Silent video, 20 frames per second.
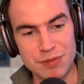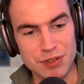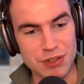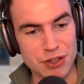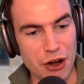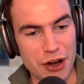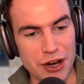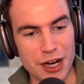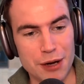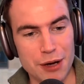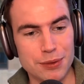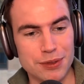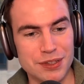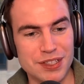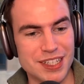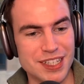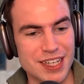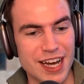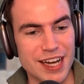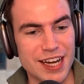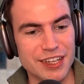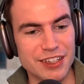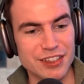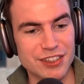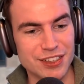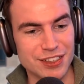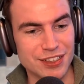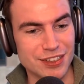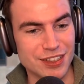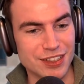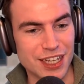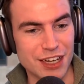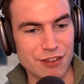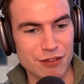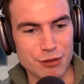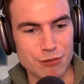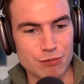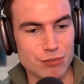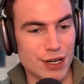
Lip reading: going up on stage and giving